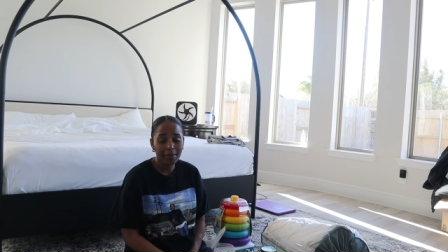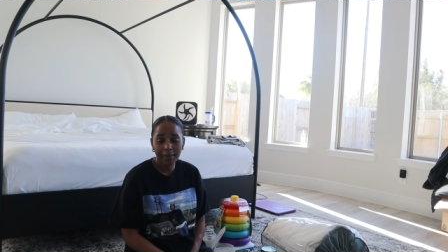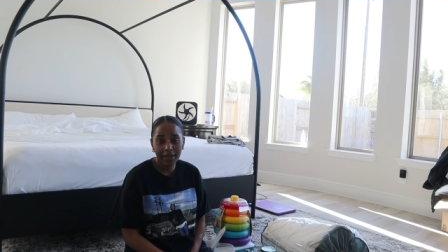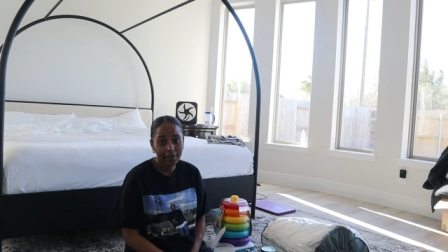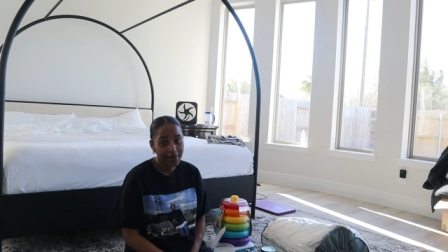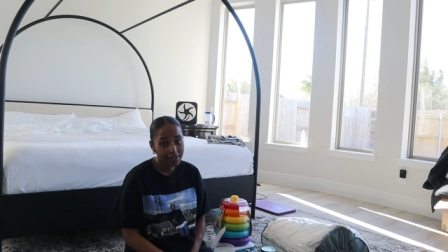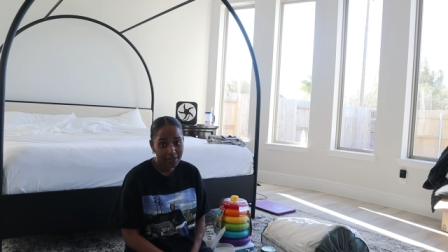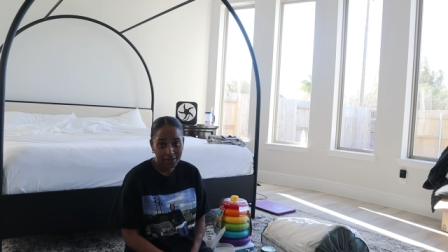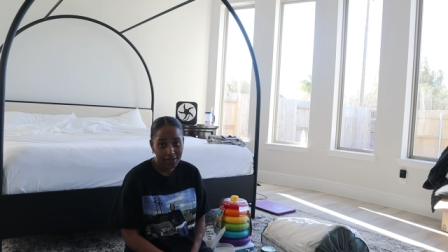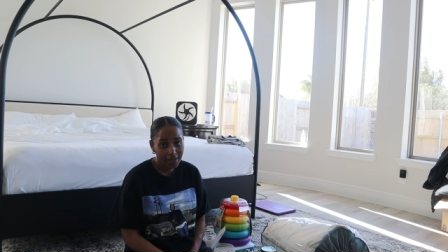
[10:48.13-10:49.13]
I'm not about to pay
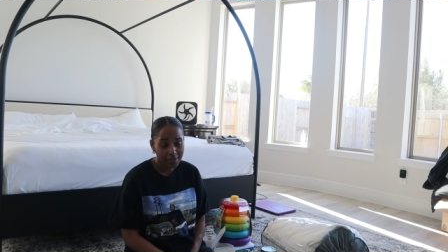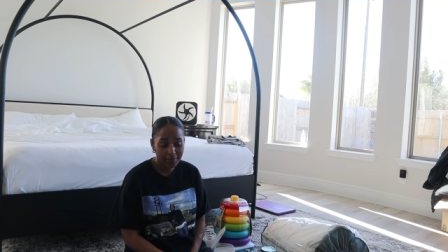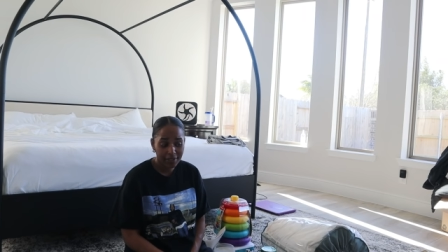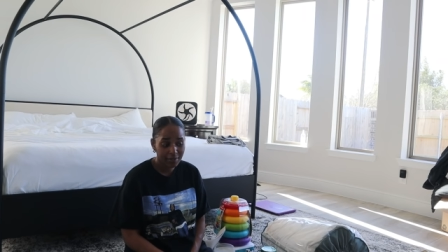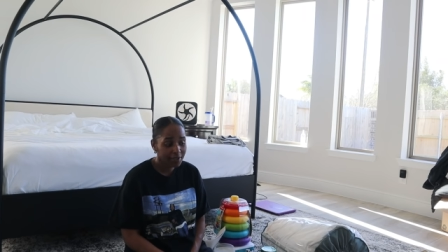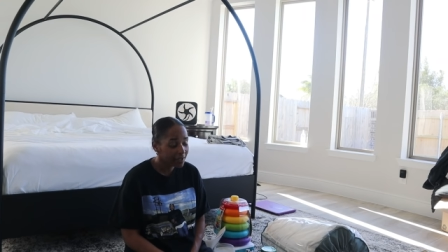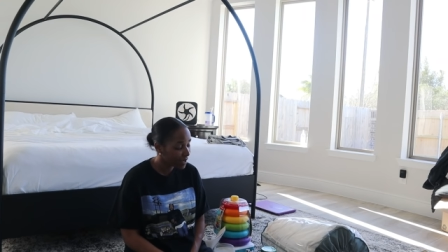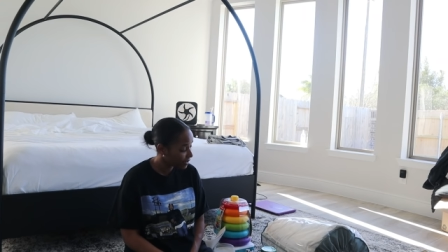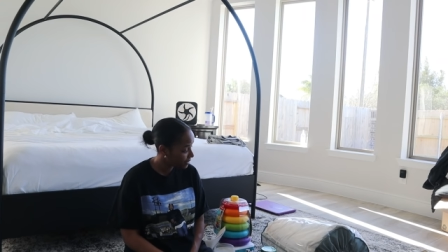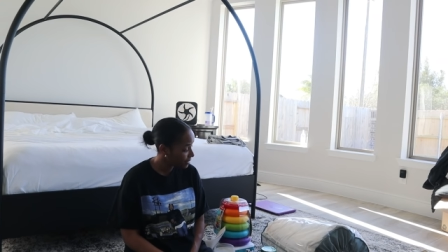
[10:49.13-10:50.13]
sixty dollars for these
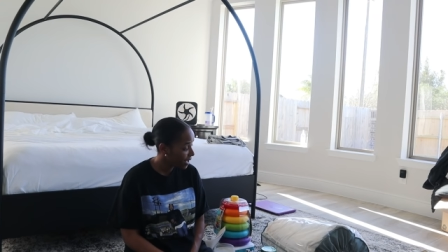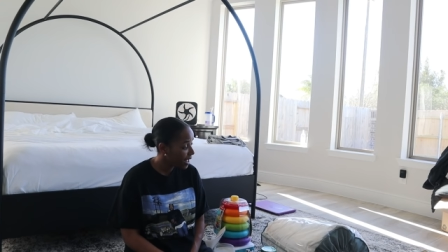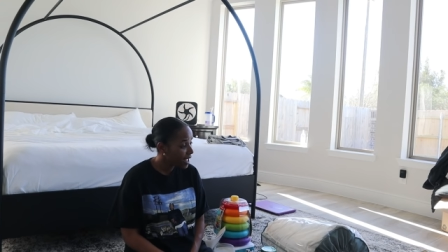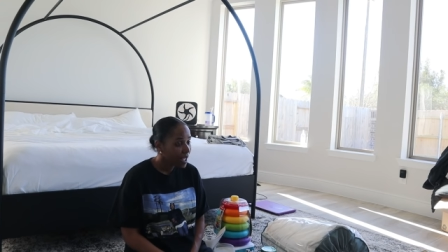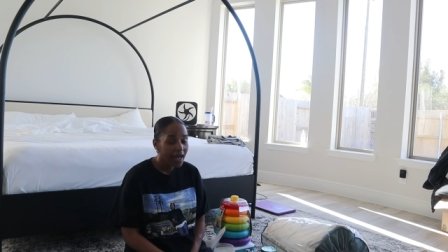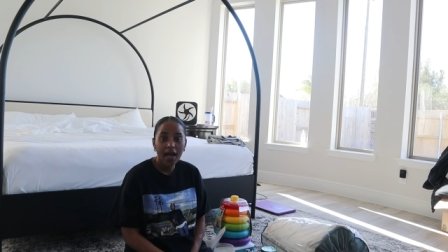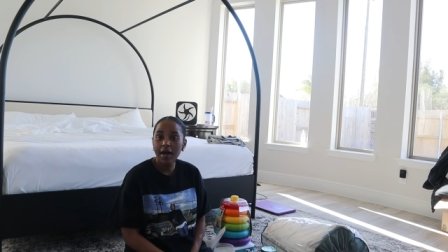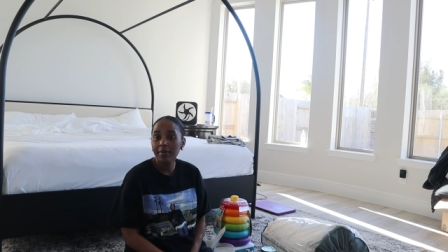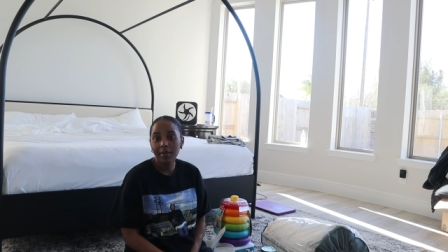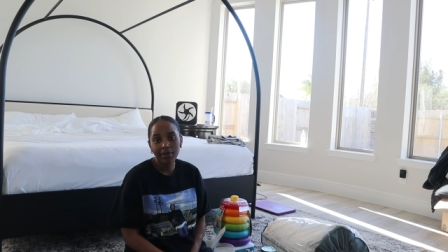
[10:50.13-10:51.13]
pillowcases.
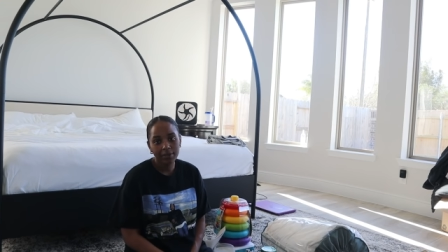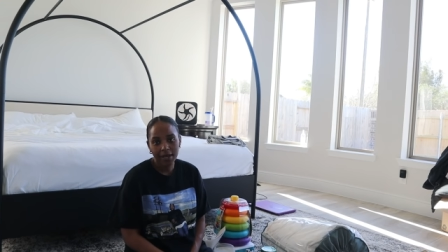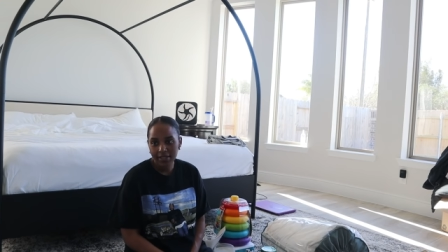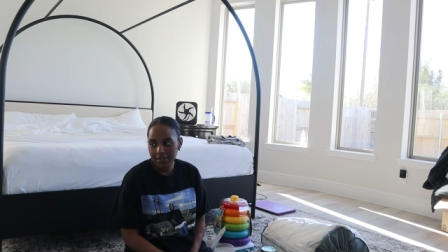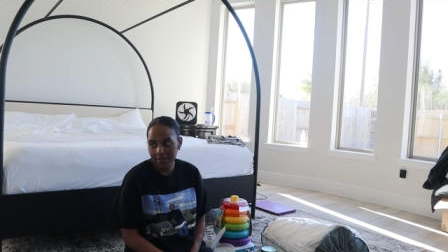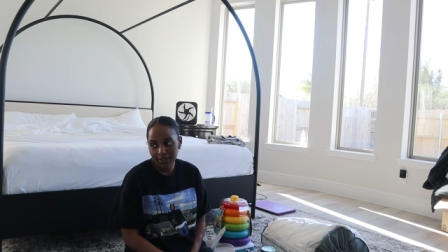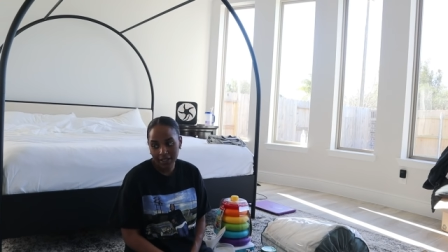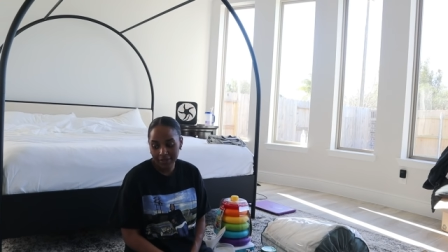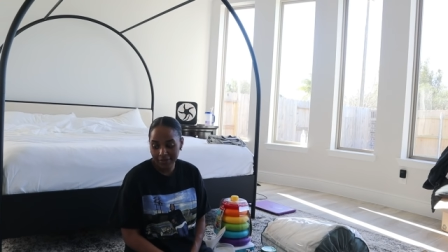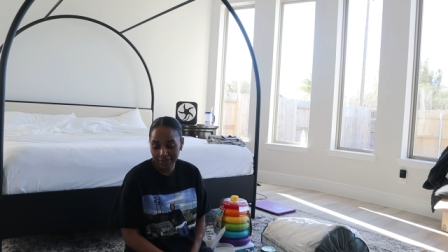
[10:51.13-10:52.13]
I'm not about to pay sixty
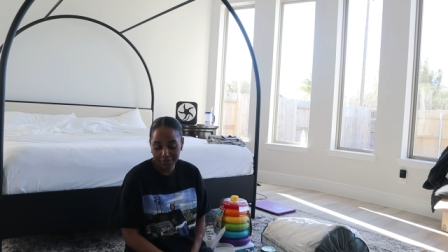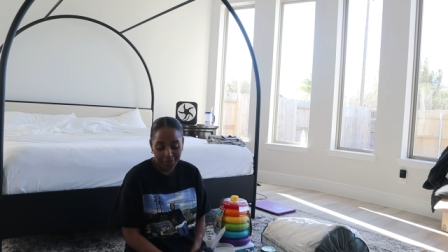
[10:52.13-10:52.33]
dollars for these